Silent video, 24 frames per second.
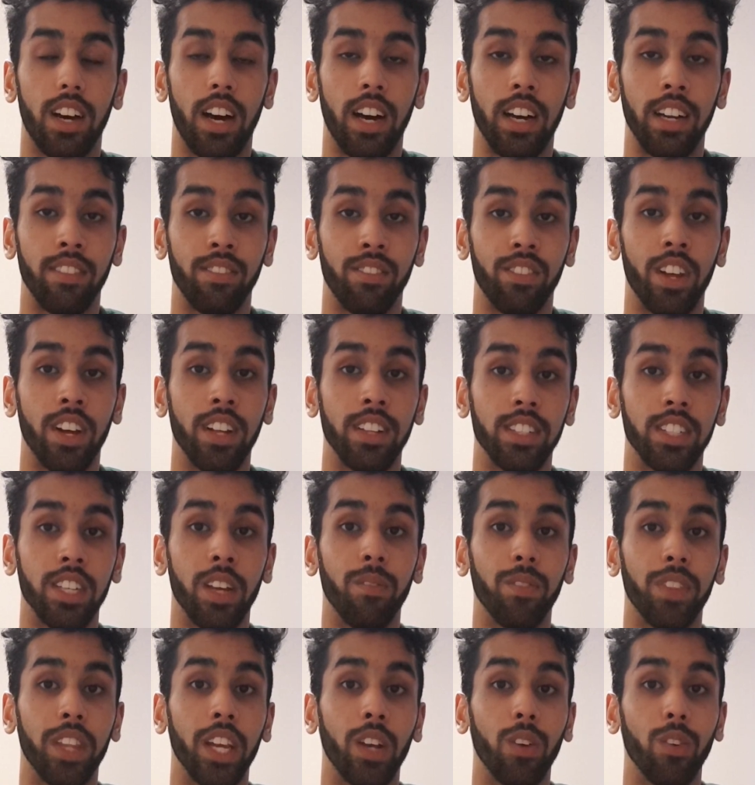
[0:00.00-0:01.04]
I'd done
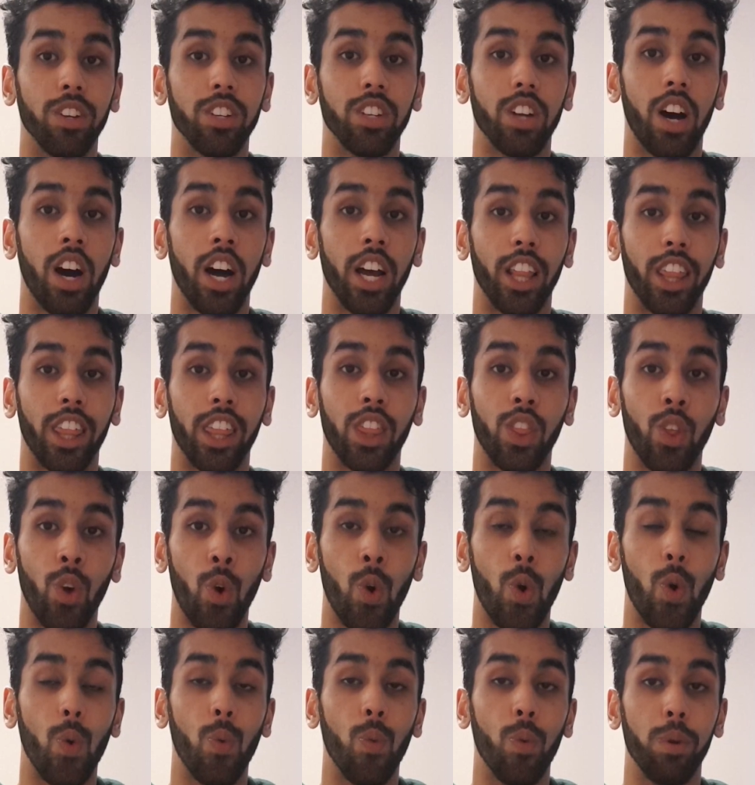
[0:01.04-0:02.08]
something which I
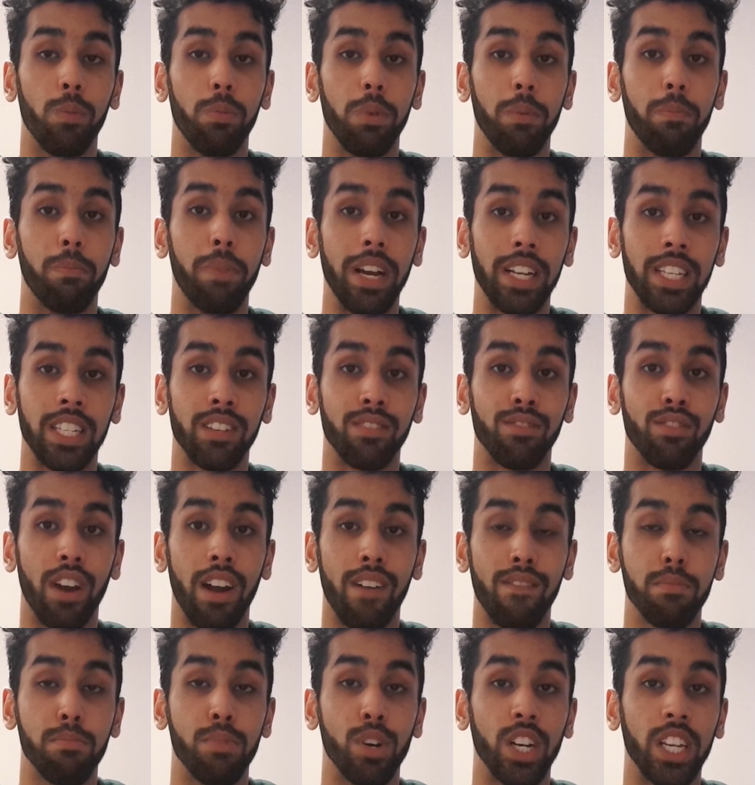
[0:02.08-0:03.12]
thought would be better for
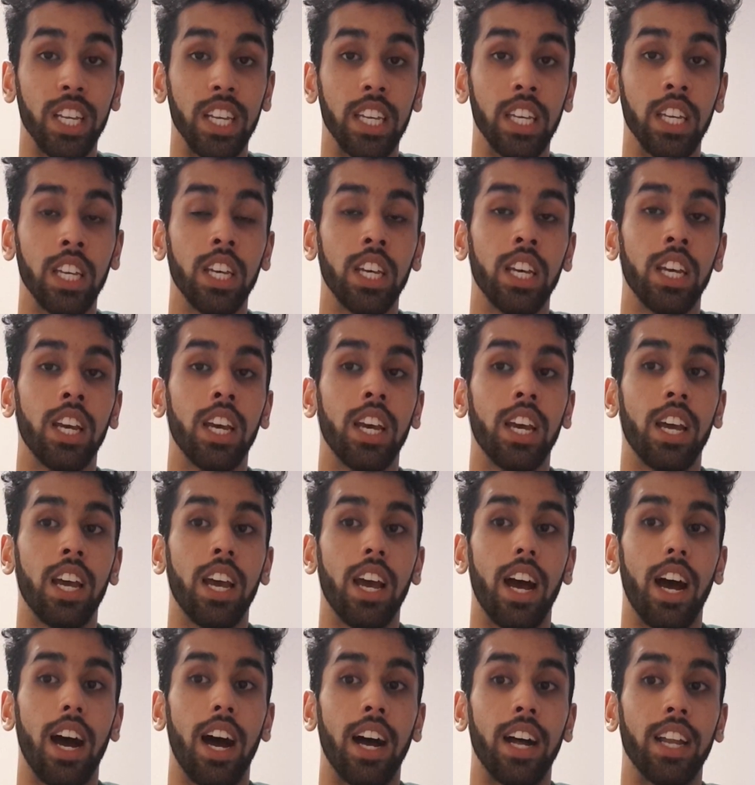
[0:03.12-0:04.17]
everybody,
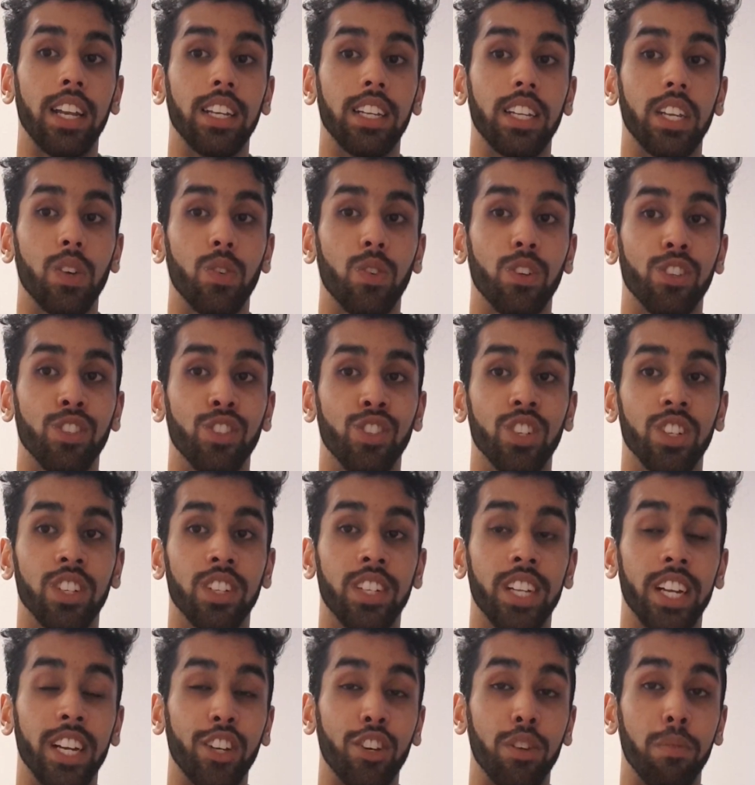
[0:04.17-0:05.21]
and it was
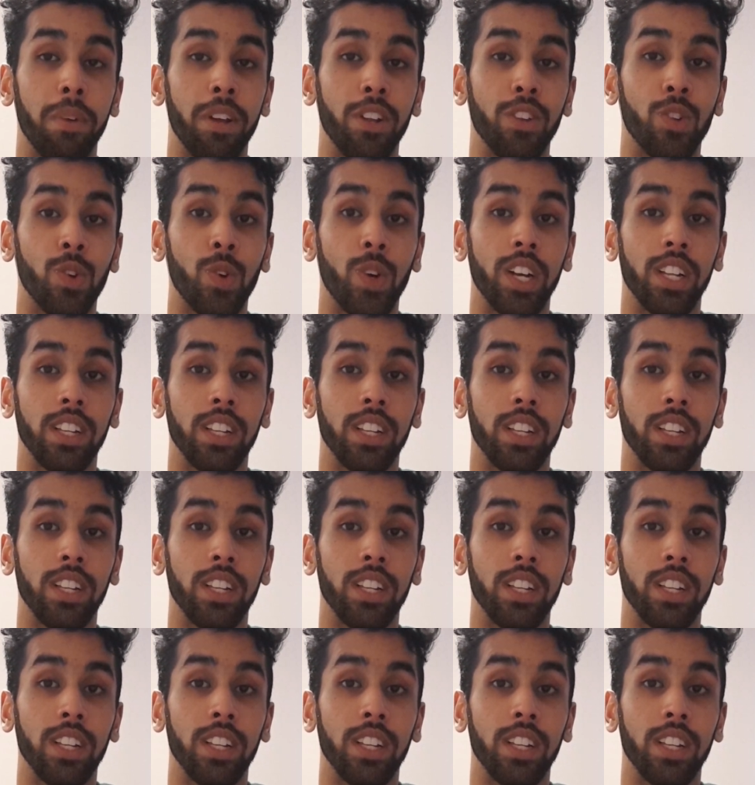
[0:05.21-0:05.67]
just detrimental.